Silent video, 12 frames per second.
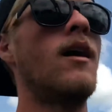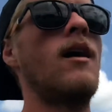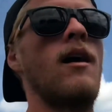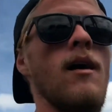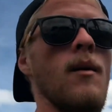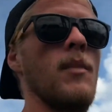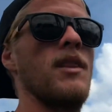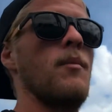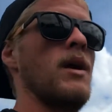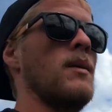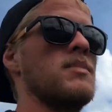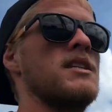But them
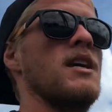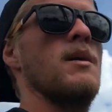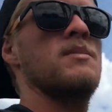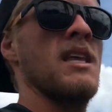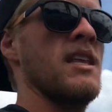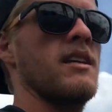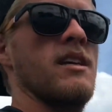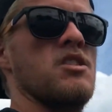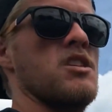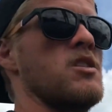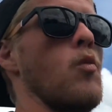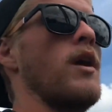amp steps, I think that's
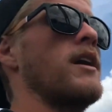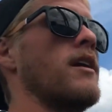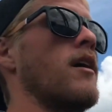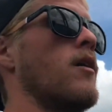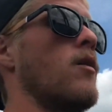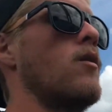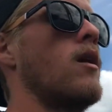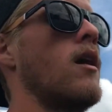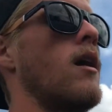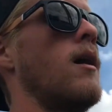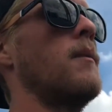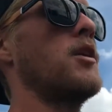just the way to go.
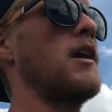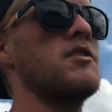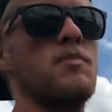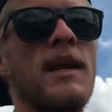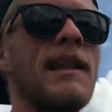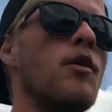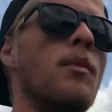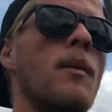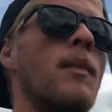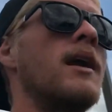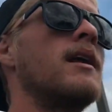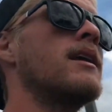You have to spend a little bit of
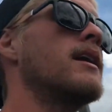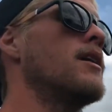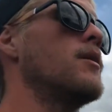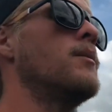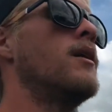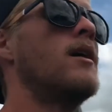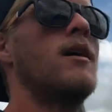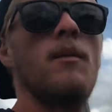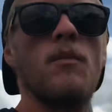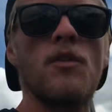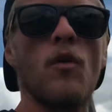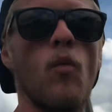money to get them,
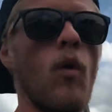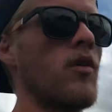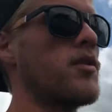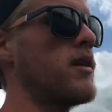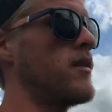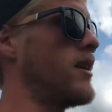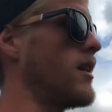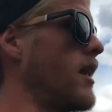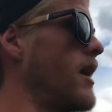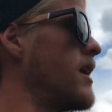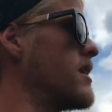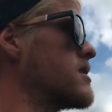but they're worth it. They
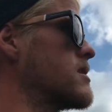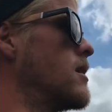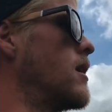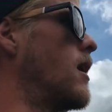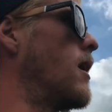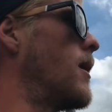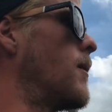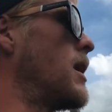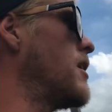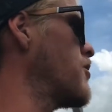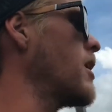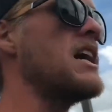last.
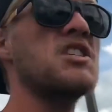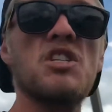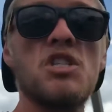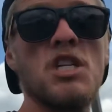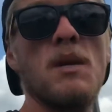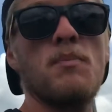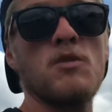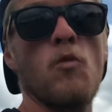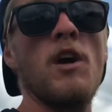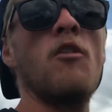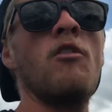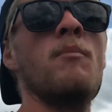And for Ashton's Jeep as
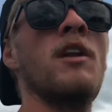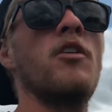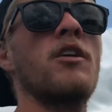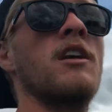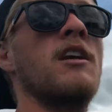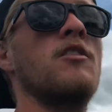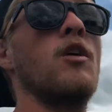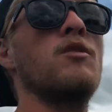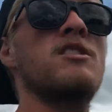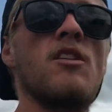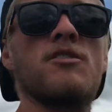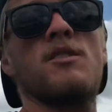well, we've been looking into them. We
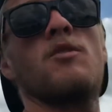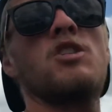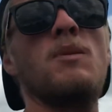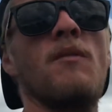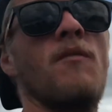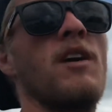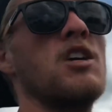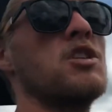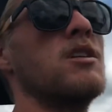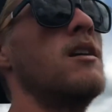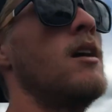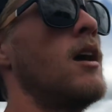saw some in Jeep
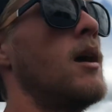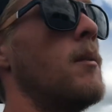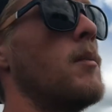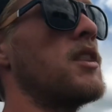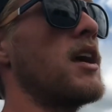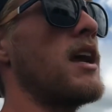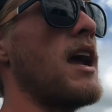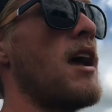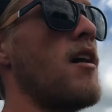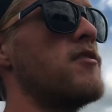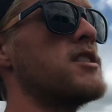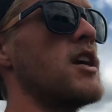Invasion, but they
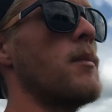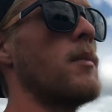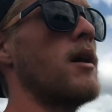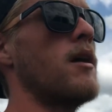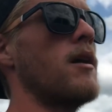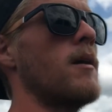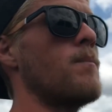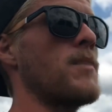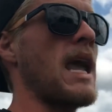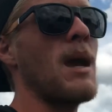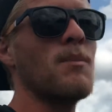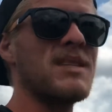have some
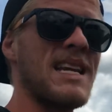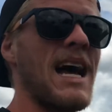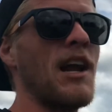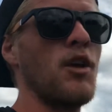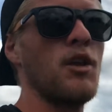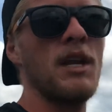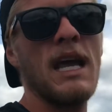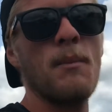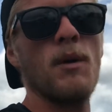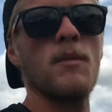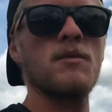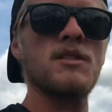amp style, I don't know the name
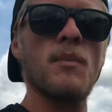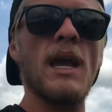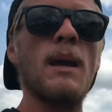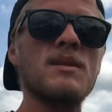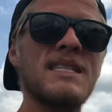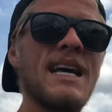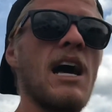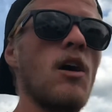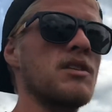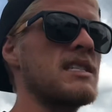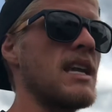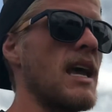of them, some amp style
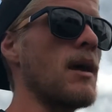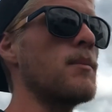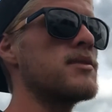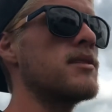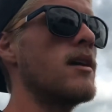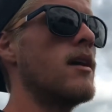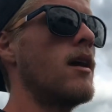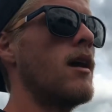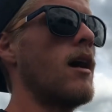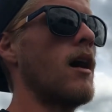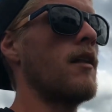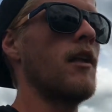steps
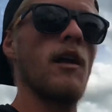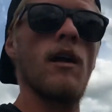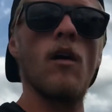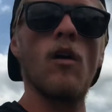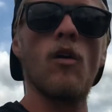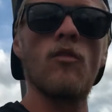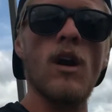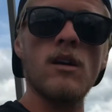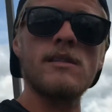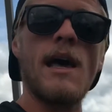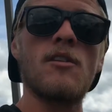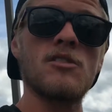that are rock
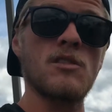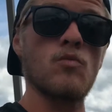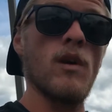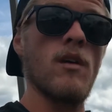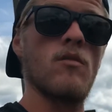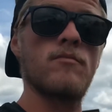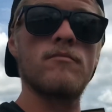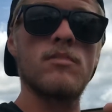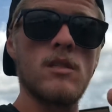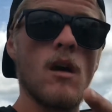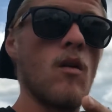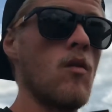sliders as well.
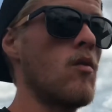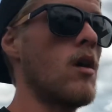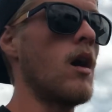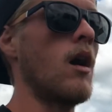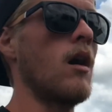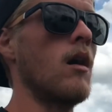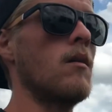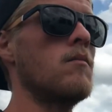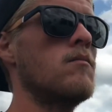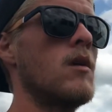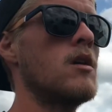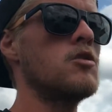So
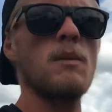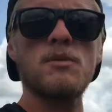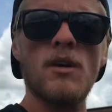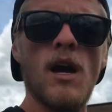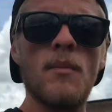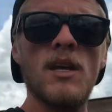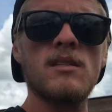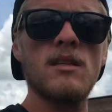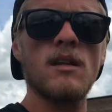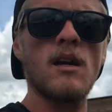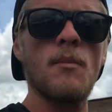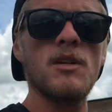drop some comments in the
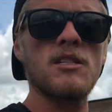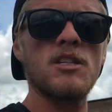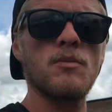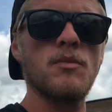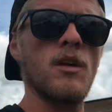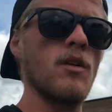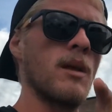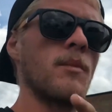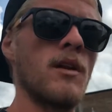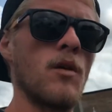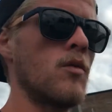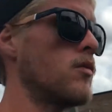comment section below and let me
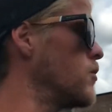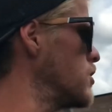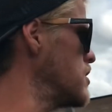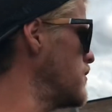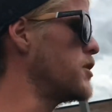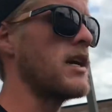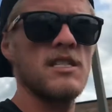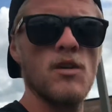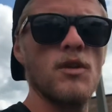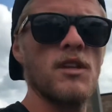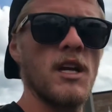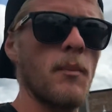know if you guys know
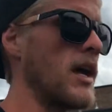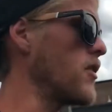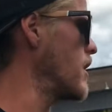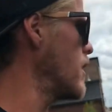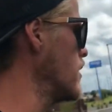anything about that.